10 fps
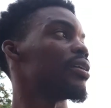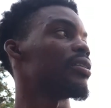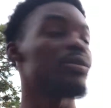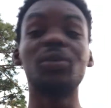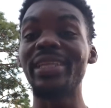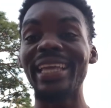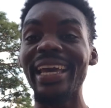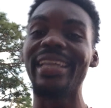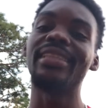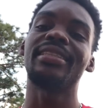tuning
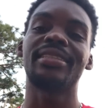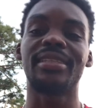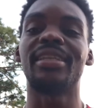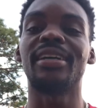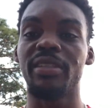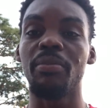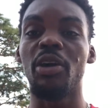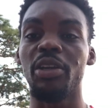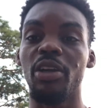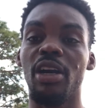in to the
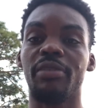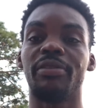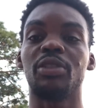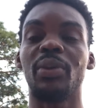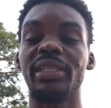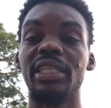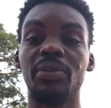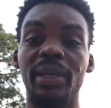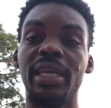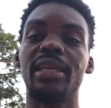monologue for
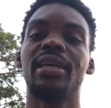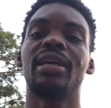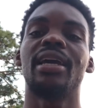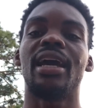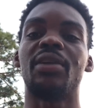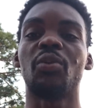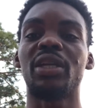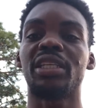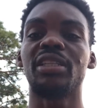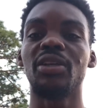2020 and
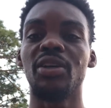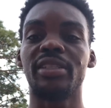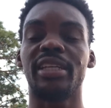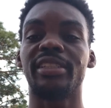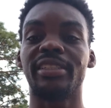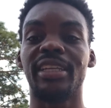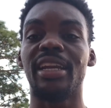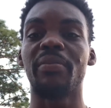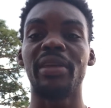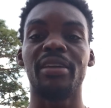watching those and
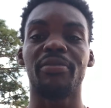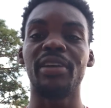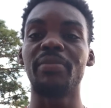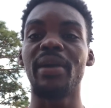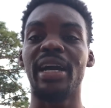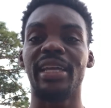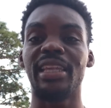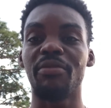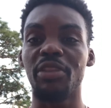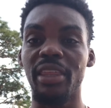sending me your feedback and
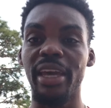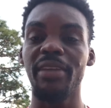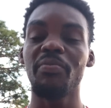everything.